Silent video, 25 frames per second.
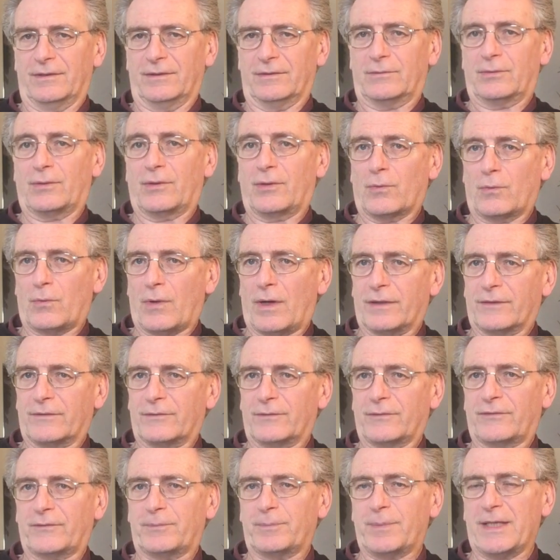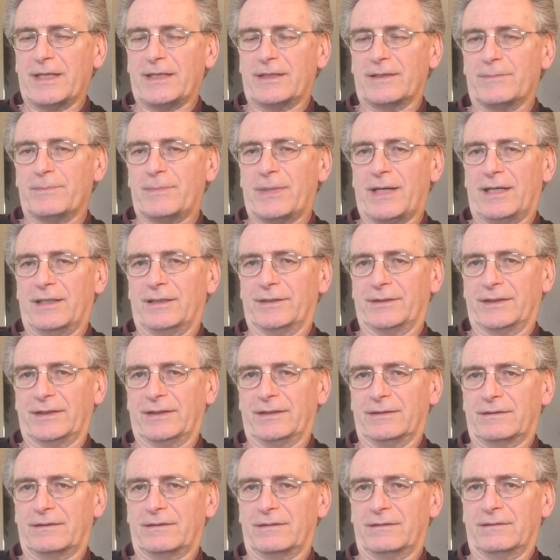to the ones who speak about
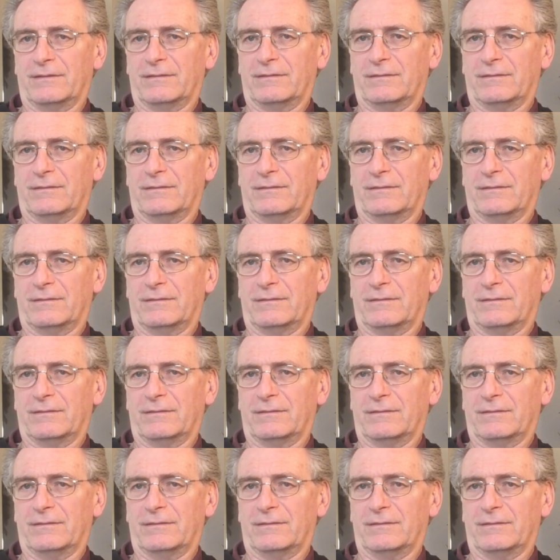it.